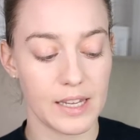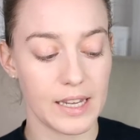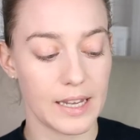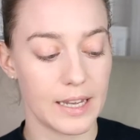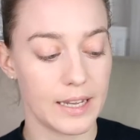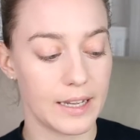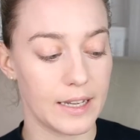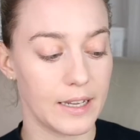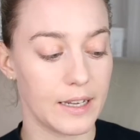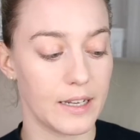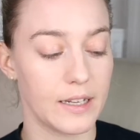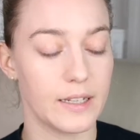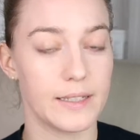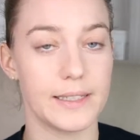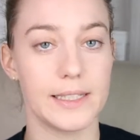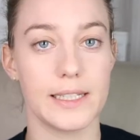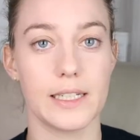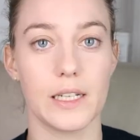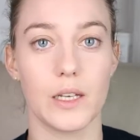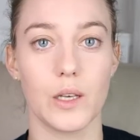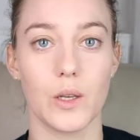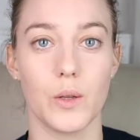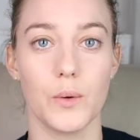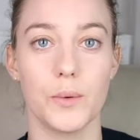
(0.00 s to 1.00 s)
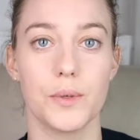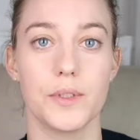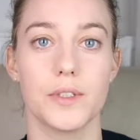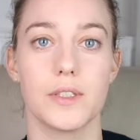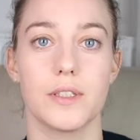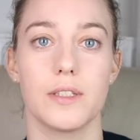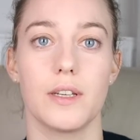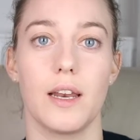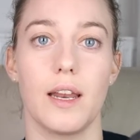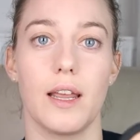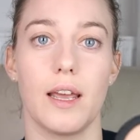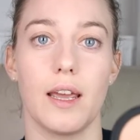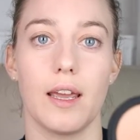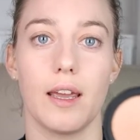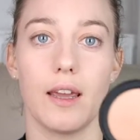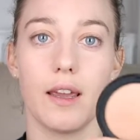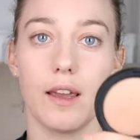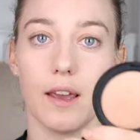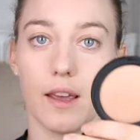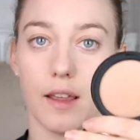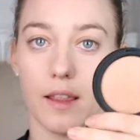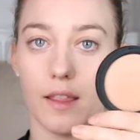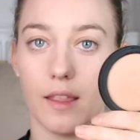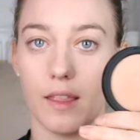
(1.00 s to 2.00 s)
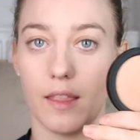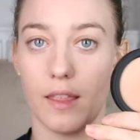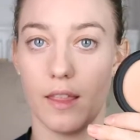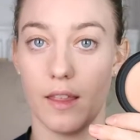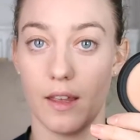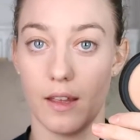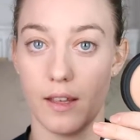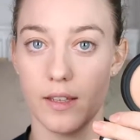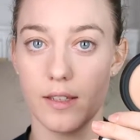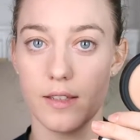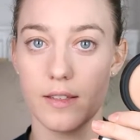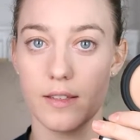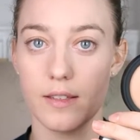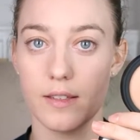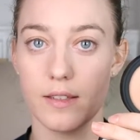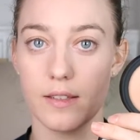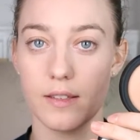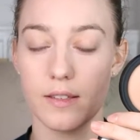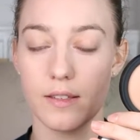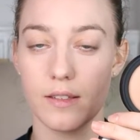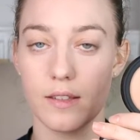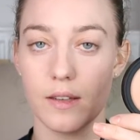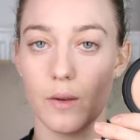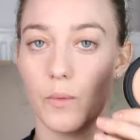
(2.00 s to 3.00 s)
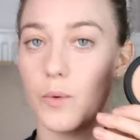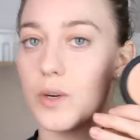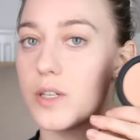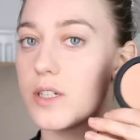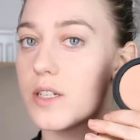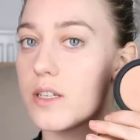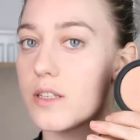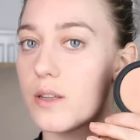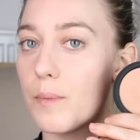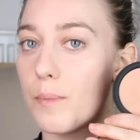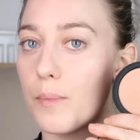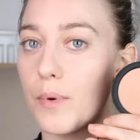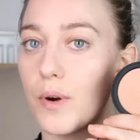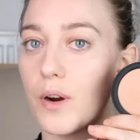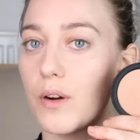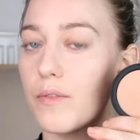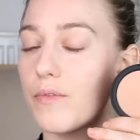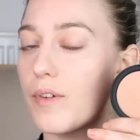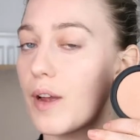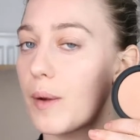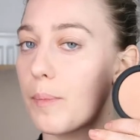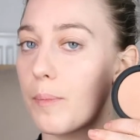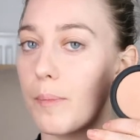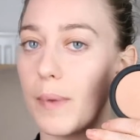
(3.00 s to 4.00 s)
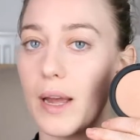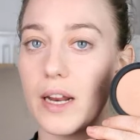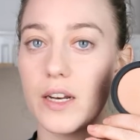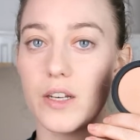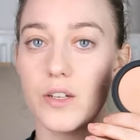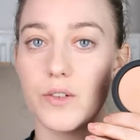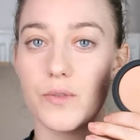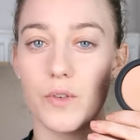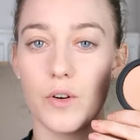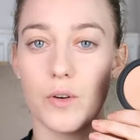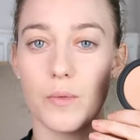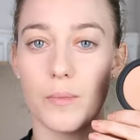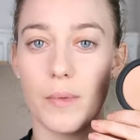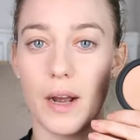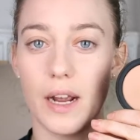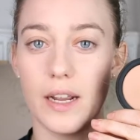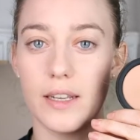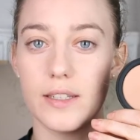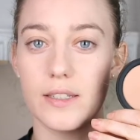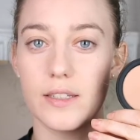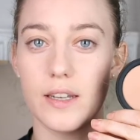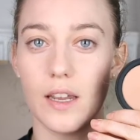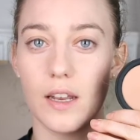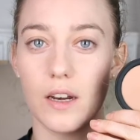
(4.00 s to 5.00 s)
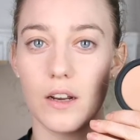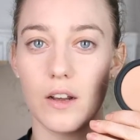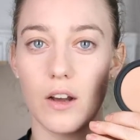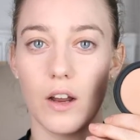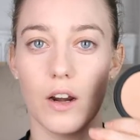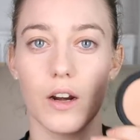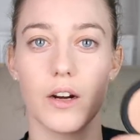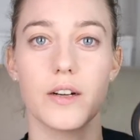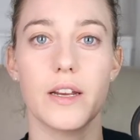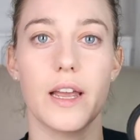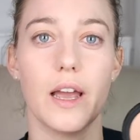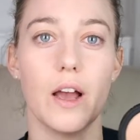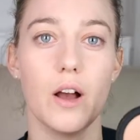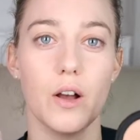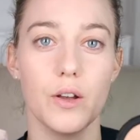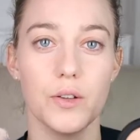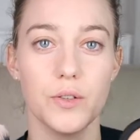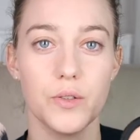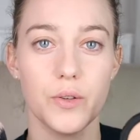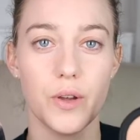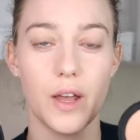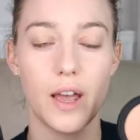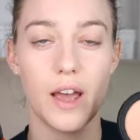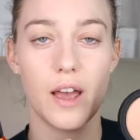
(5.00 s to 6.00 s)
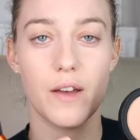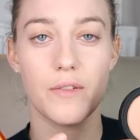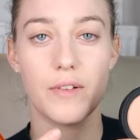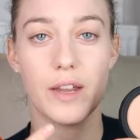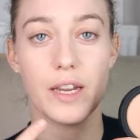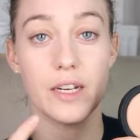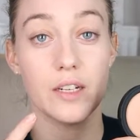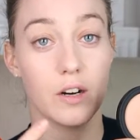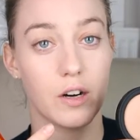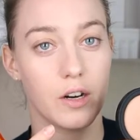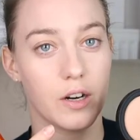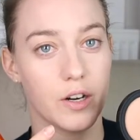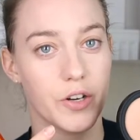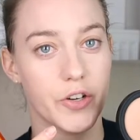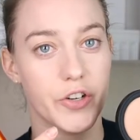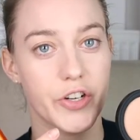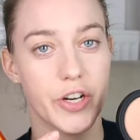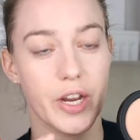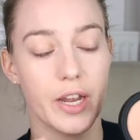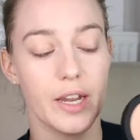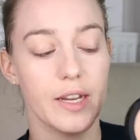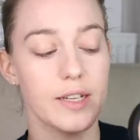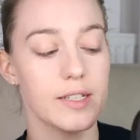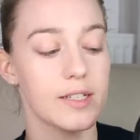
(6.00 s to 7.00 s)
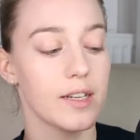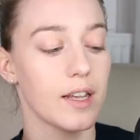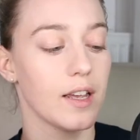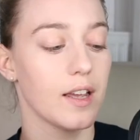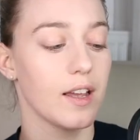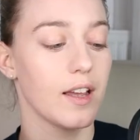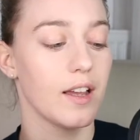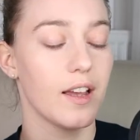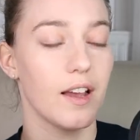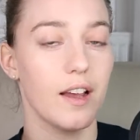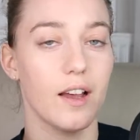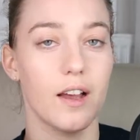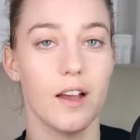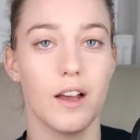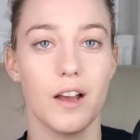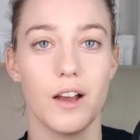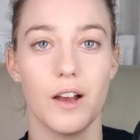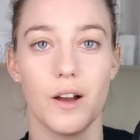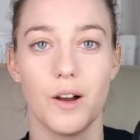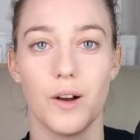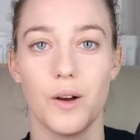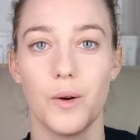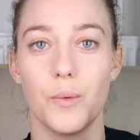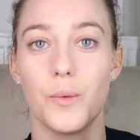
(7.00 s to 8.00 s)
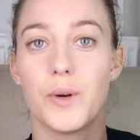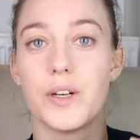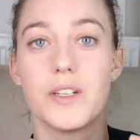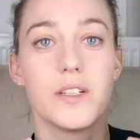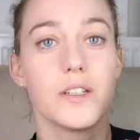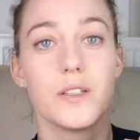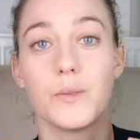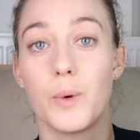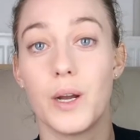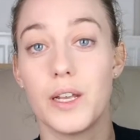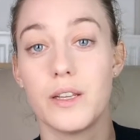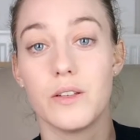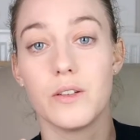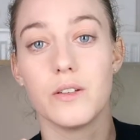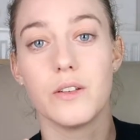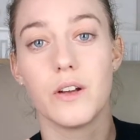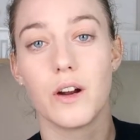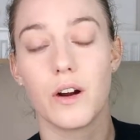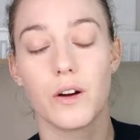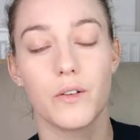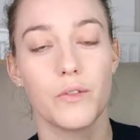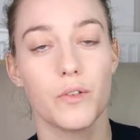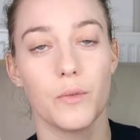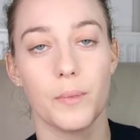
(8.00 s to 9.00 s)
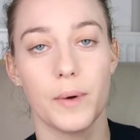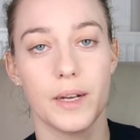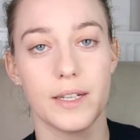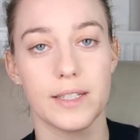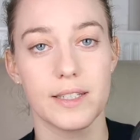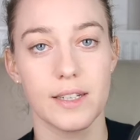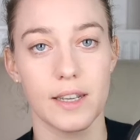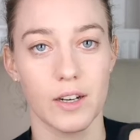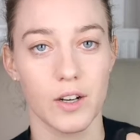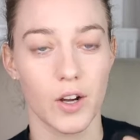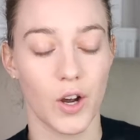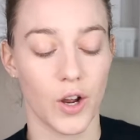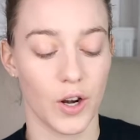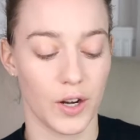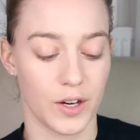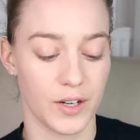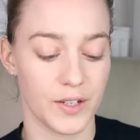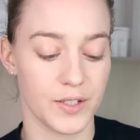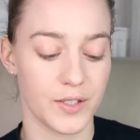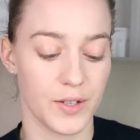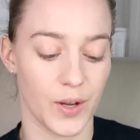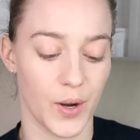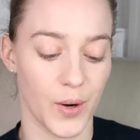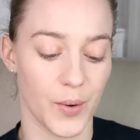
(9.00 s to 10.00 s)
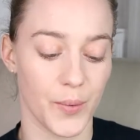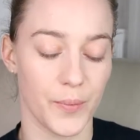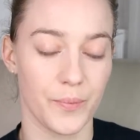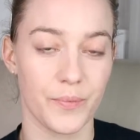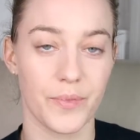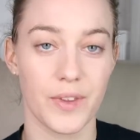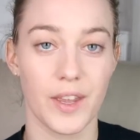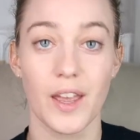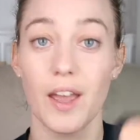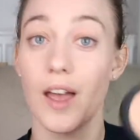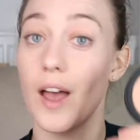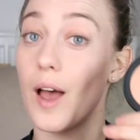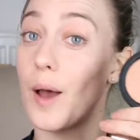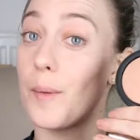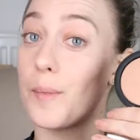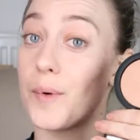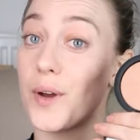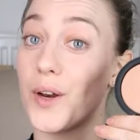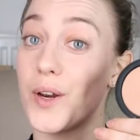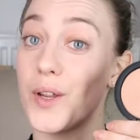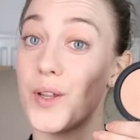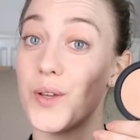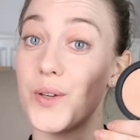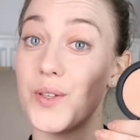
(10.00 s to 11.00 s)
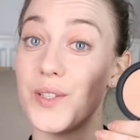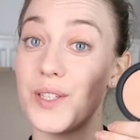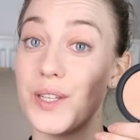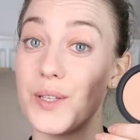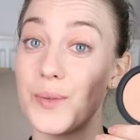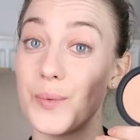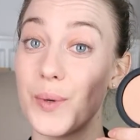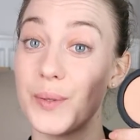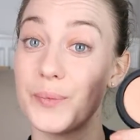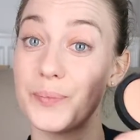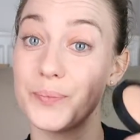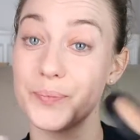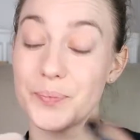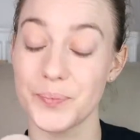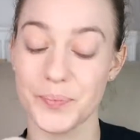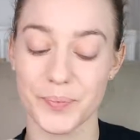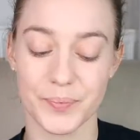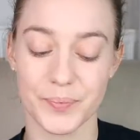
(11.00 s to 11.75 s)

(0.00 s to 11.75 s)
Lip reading: and it looks like this, which is a perfect match for my skin color. They also have a darker shade, which is way too dark for my skin color, so I'm gonna use this one.